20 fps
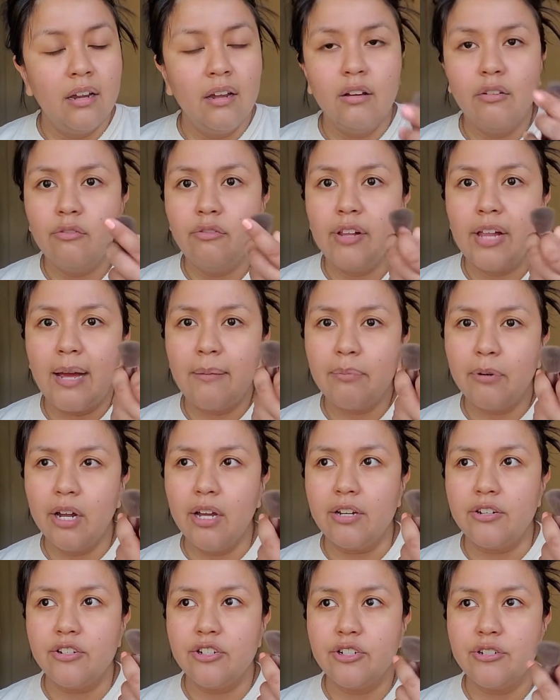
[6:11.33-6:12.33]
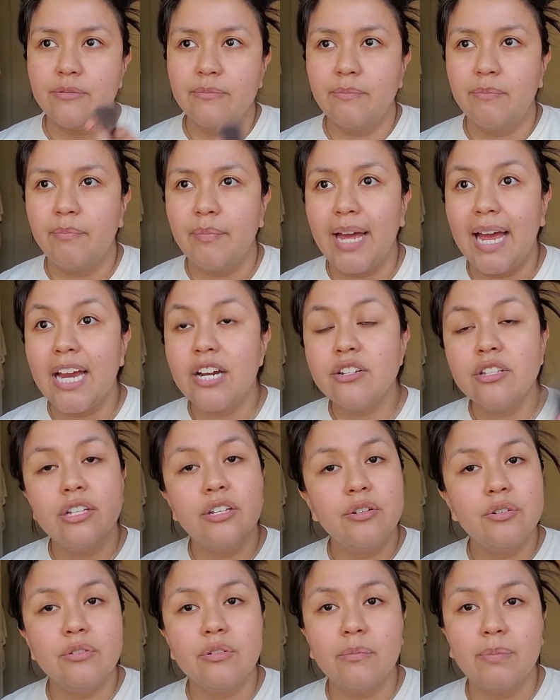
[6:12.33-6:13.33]
flat brush. I actually
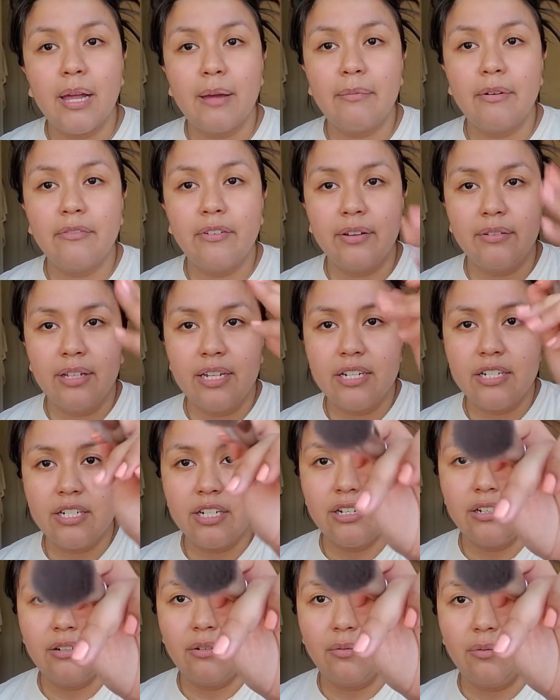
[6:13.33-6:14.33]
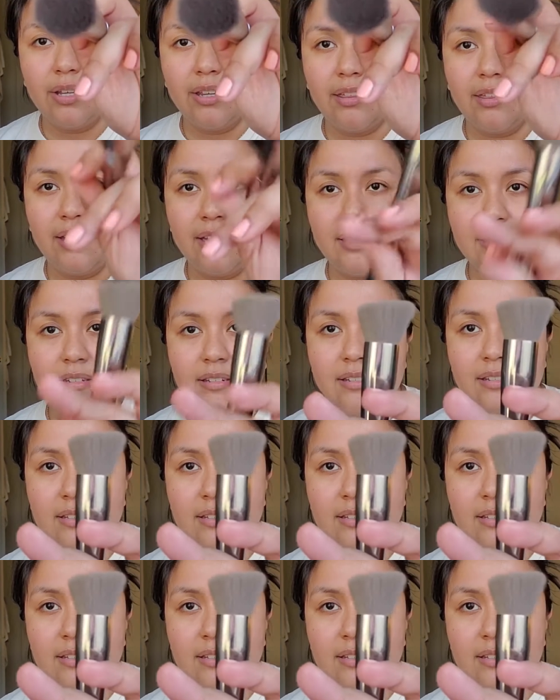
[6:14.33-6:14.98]
used to apply my foundation with this